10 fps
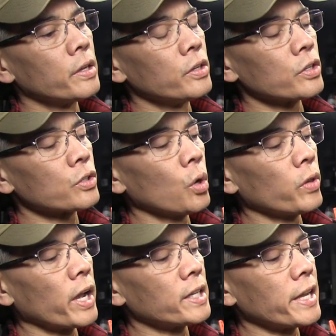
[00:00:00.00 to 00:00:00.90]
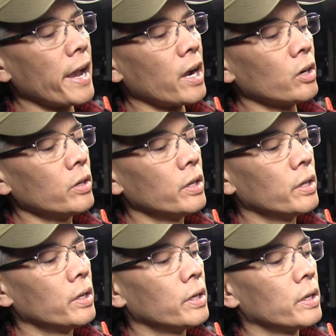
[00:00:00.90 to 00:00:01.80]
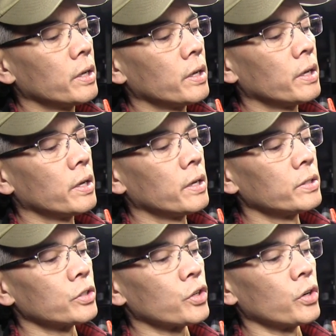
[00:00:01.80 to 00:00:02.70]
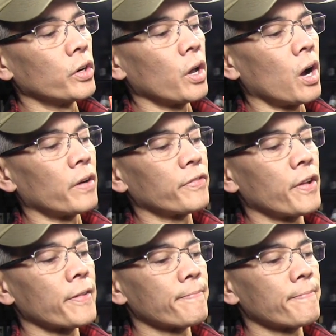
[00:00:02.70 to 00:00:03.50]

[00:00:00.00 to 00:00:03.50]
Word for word: You just hold that down to turn it off.